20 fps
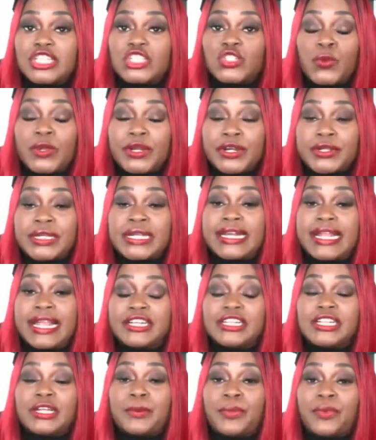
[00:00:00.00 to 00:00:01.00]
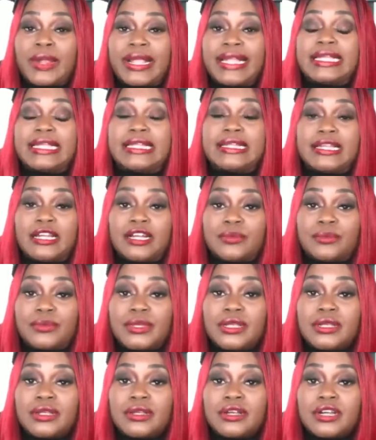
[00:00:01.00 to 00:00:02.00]
Twitter could end up breaking him
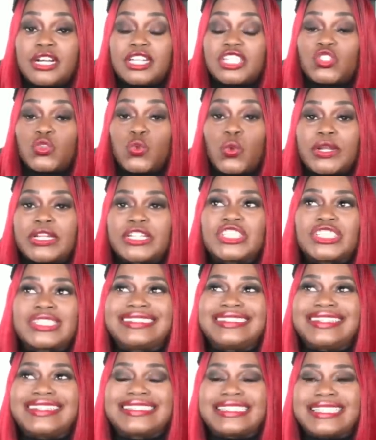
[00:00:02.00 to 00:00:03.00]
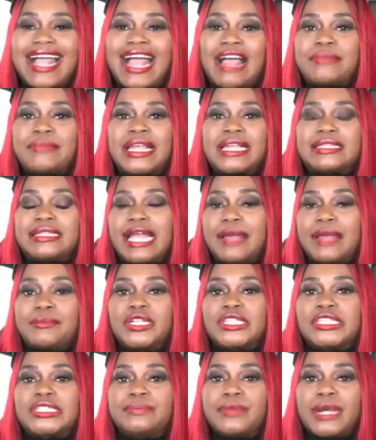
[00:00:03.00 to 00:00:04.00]
because Twitter just does not make that
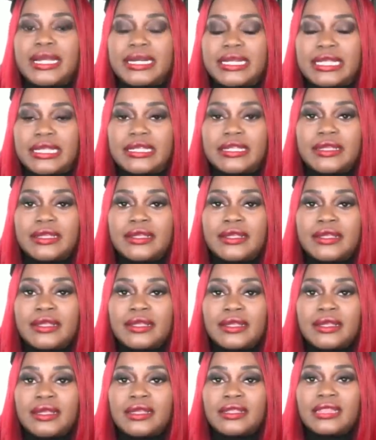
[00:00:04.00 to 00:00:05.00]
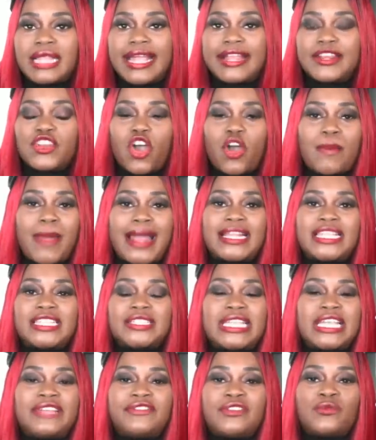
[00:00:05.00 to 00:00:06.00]
much money. Like
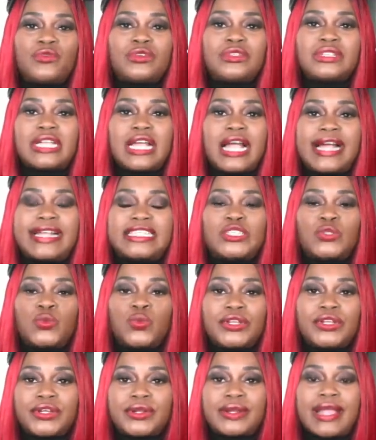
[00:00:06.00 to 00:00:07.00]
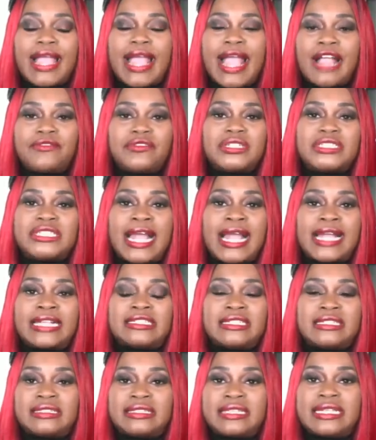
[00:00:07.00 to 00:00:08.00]
nobody's even really on Twitter
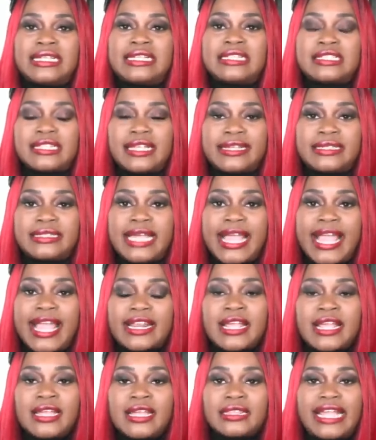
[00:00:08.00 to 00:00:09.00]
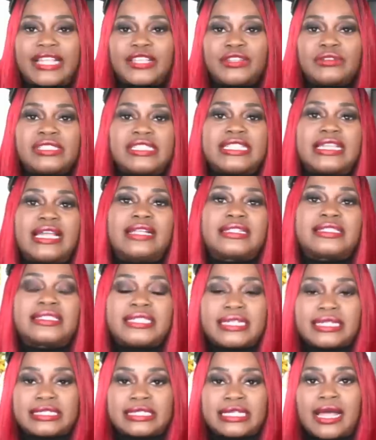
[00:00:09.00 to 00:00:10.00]
advertising things like that. Like you see on
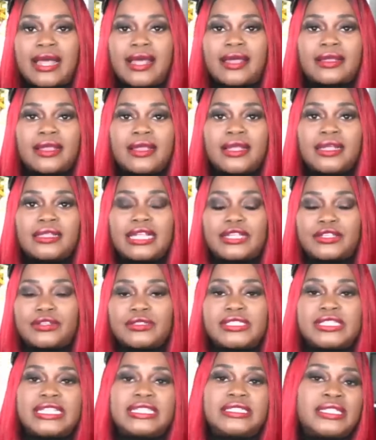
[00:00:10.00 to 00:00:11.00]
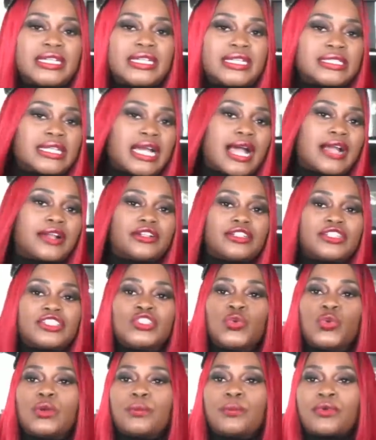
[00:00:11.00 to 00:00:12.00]
TikTok, like you'll see TikTokers
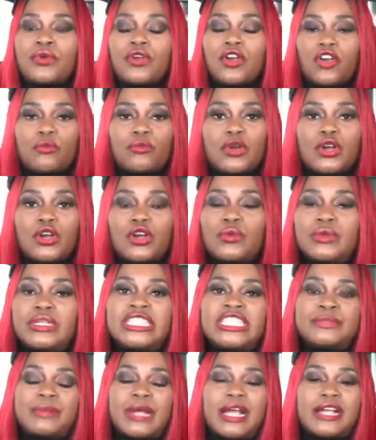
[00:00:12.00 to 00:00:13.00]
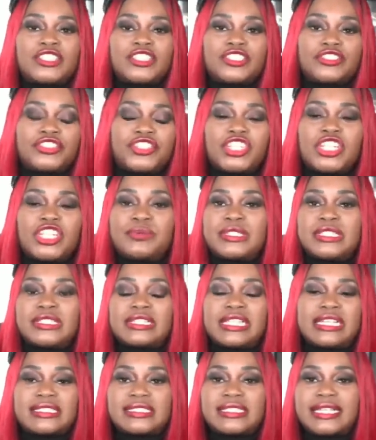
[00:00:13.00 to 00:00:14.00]
doing promo and sponsorships
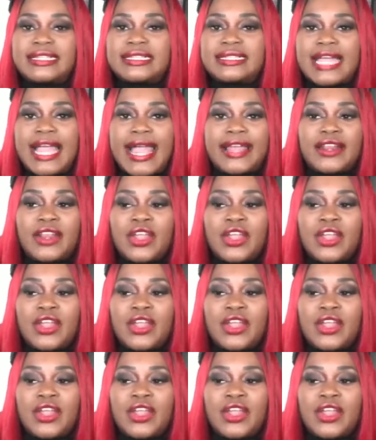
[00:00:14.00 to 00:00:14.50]
and things like that.